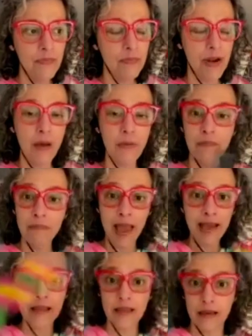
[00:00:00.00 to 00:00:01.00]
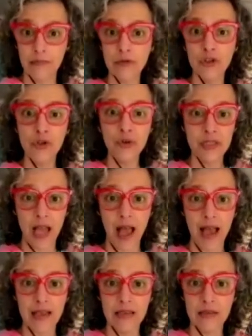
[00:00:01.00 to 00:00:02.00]
but I would make them two
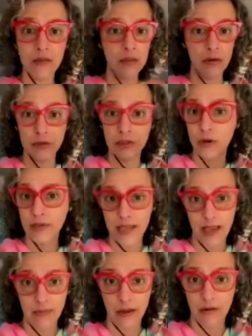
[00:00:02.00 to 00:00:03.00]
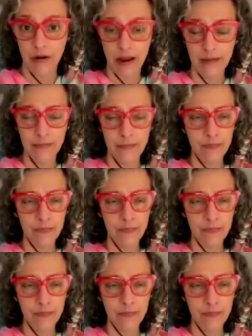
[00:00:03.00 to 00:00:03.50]
size. There was no segment, right?